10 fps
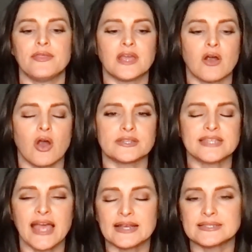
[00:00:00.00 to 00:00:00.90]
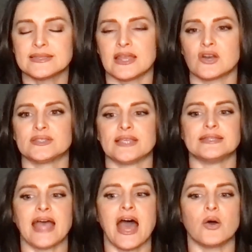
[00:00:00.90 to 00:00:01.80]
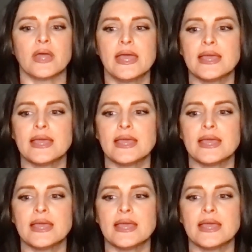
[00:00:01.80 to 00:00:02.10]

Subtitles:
There are texts that are sent out.